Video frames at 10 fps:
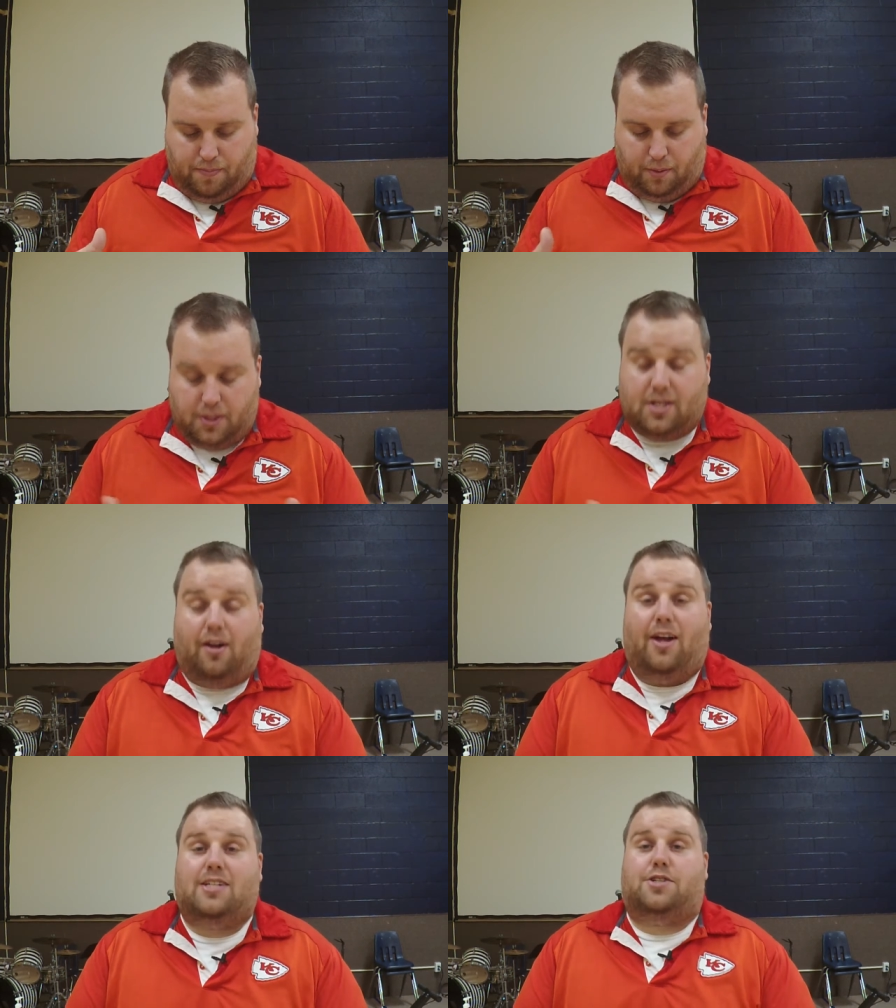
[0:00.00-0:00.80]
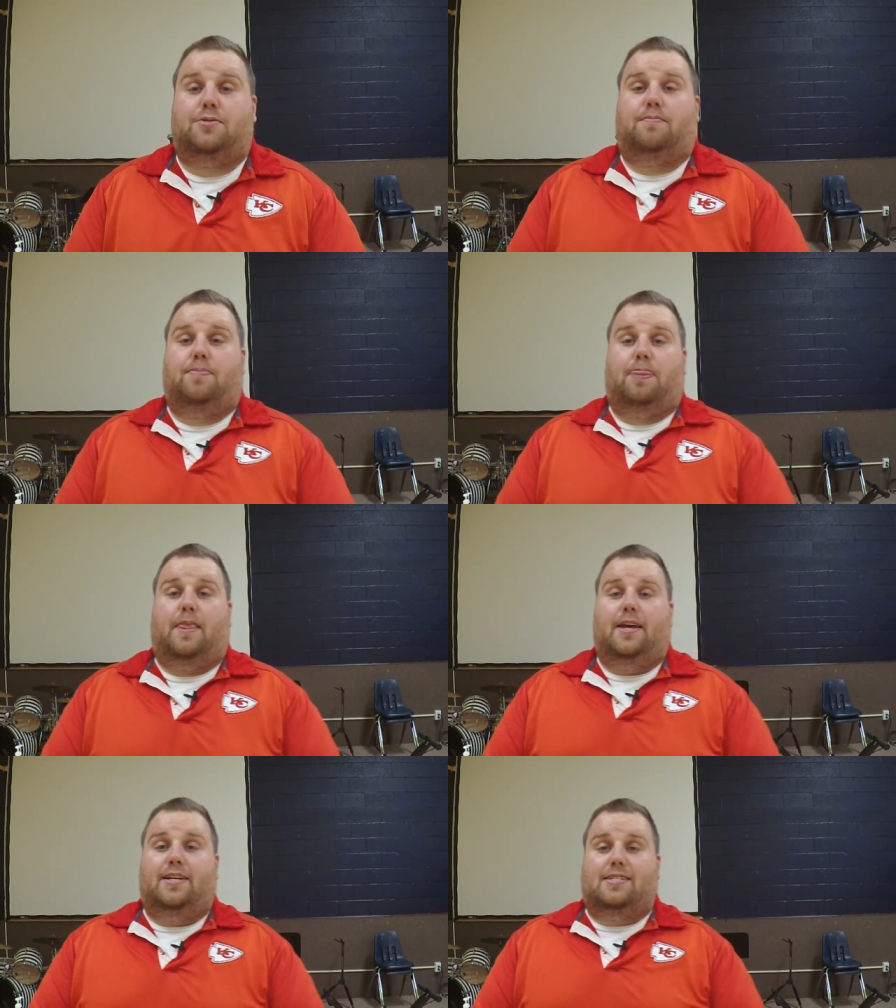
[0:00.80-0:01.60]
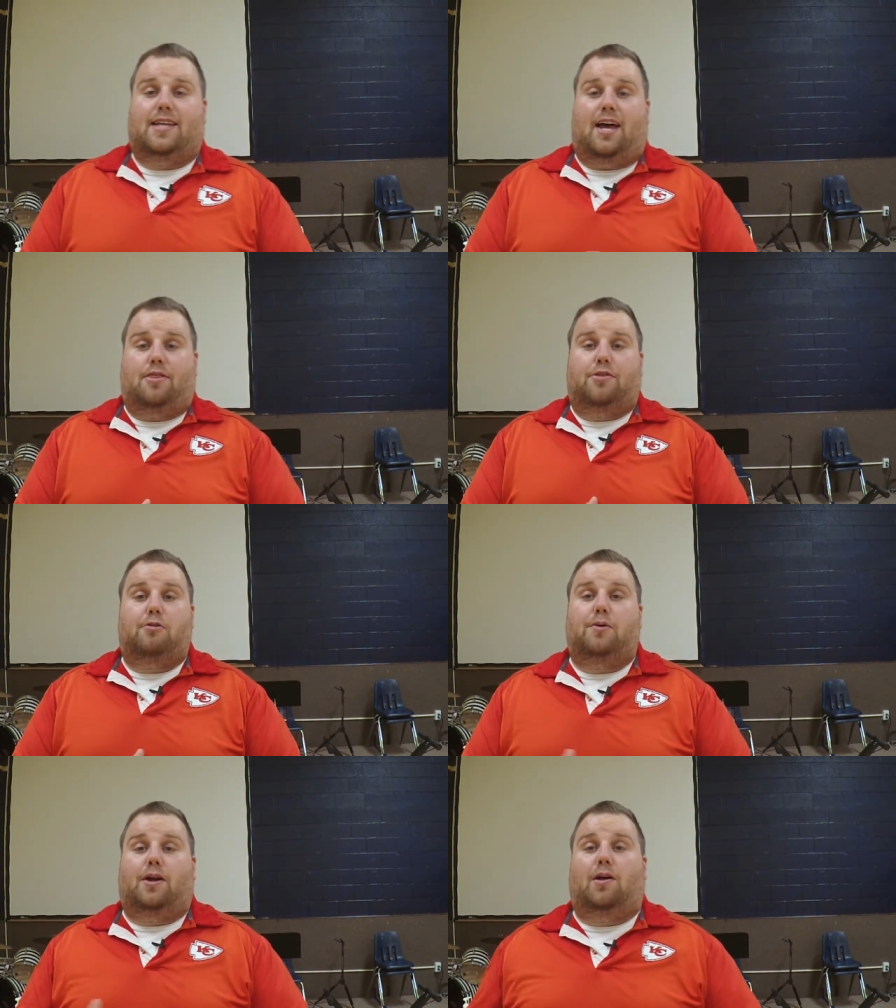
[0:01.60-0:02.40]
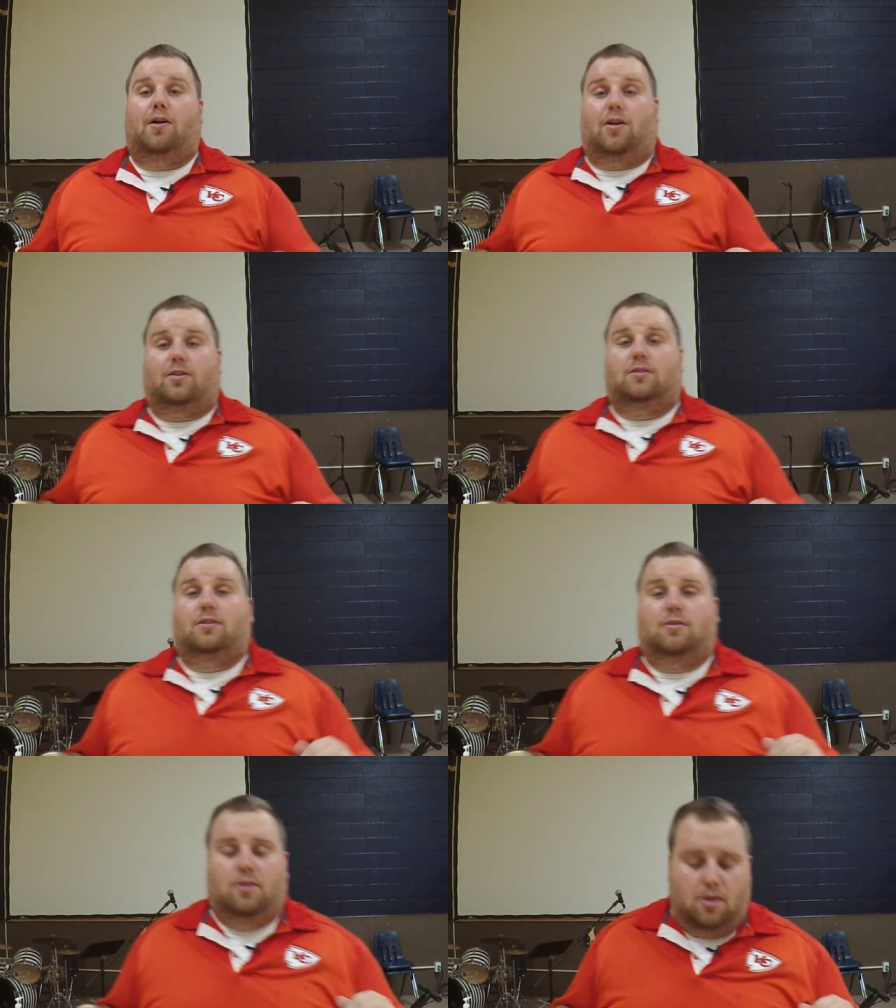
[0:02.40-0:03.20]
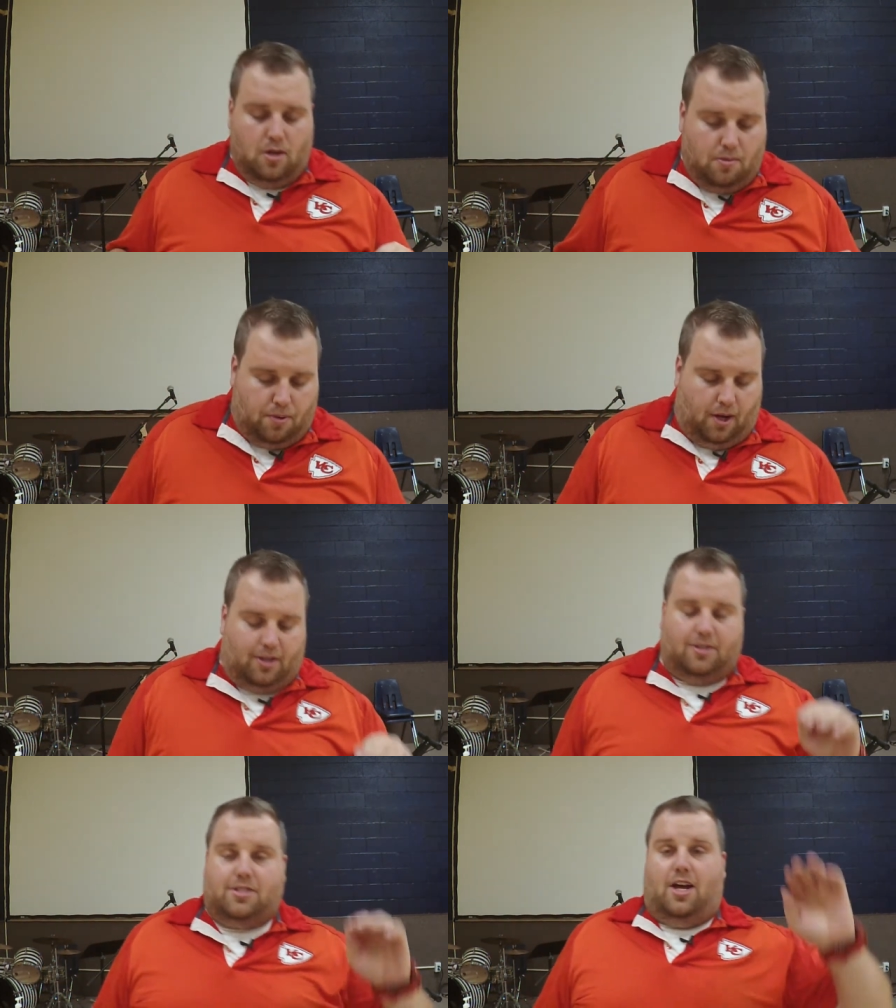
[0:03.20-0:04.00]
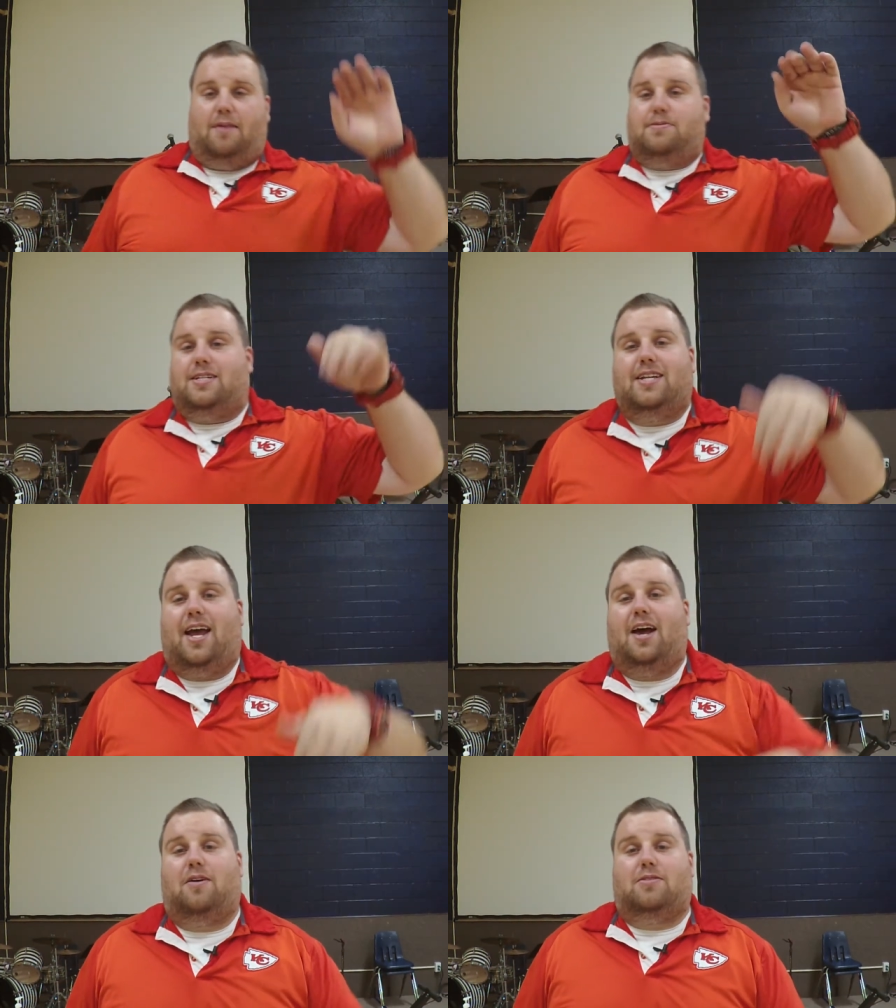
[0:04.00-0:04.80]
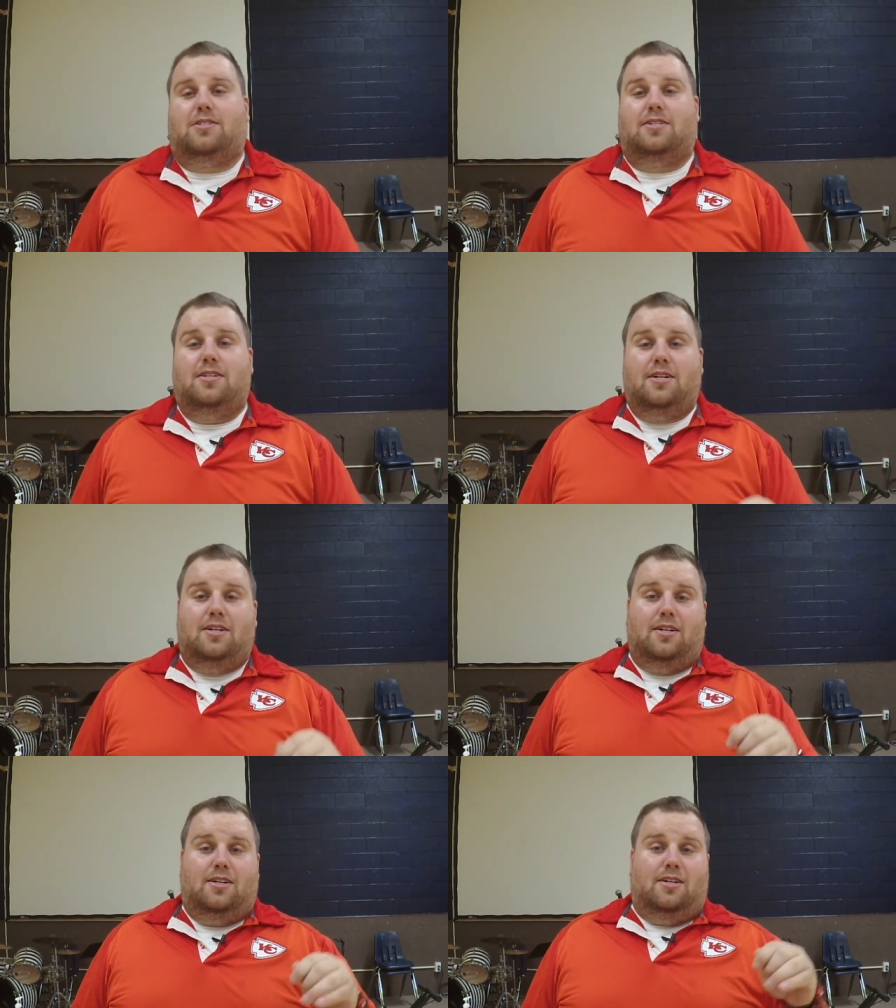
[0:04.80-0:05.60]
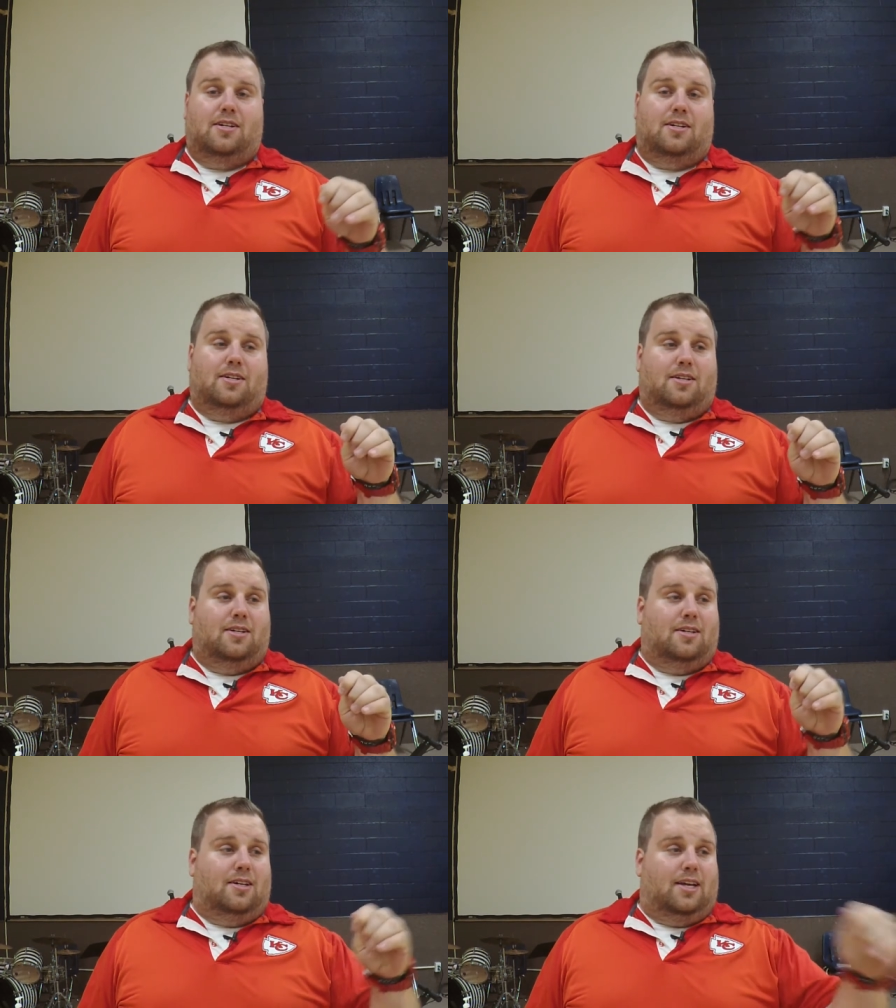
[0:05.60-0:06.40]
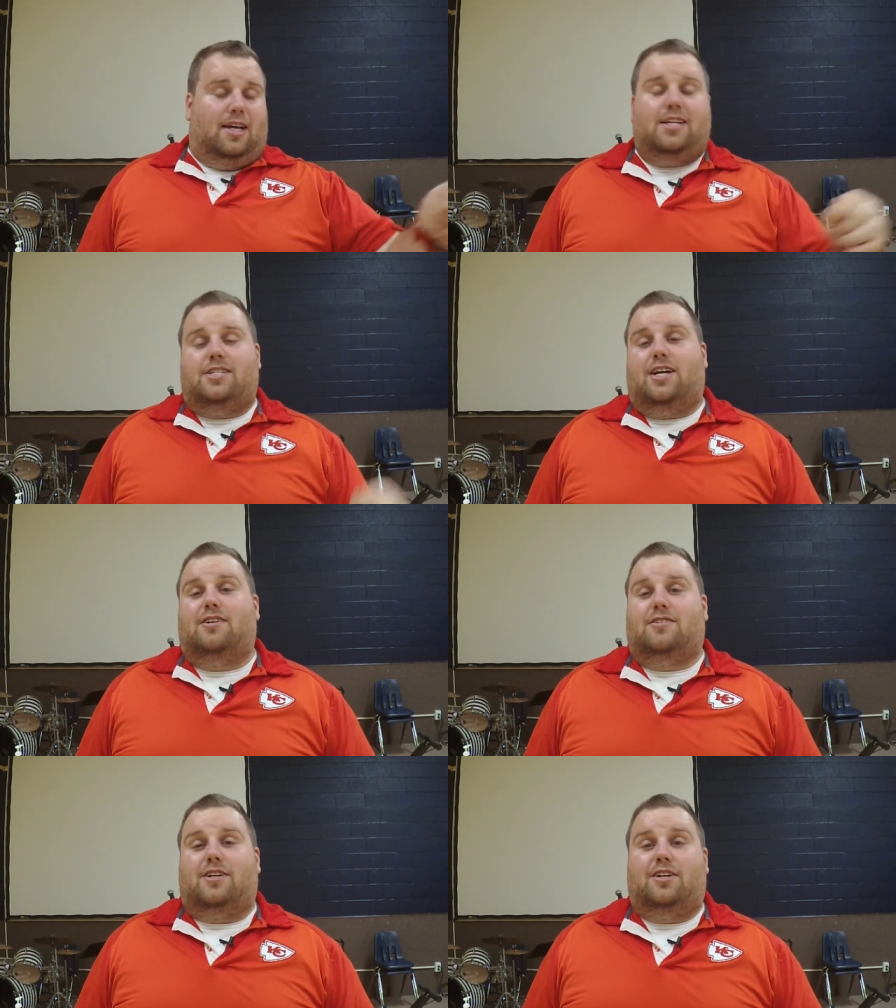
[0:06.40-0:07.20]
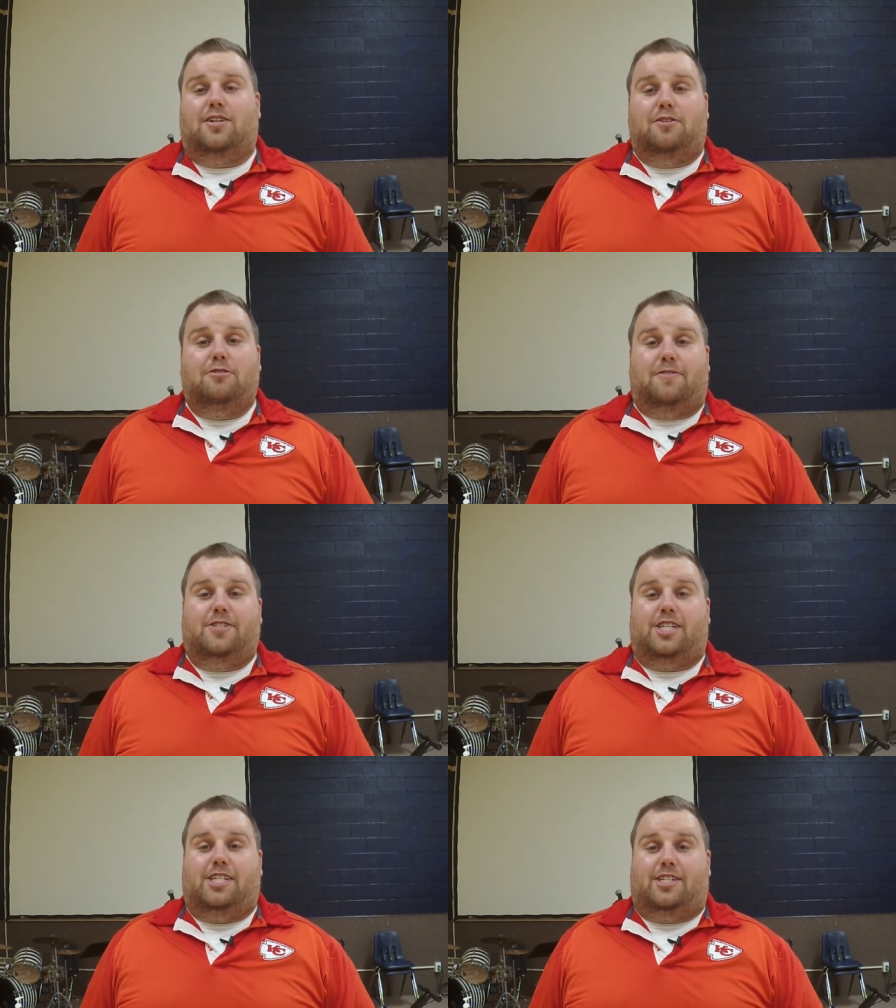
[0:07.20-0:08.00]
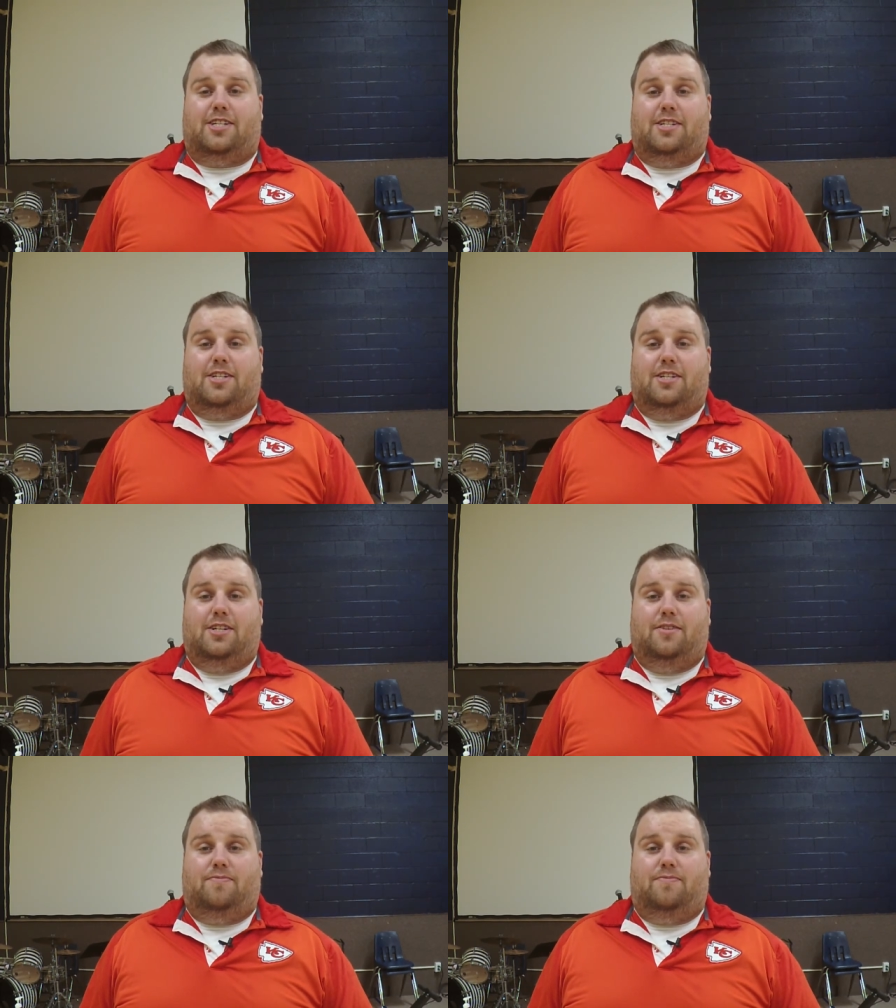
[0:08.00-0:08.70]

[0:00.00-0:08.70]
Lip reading: But what's awesome is that through it all, Paul's ups and downs, he shares the good news of Jesus.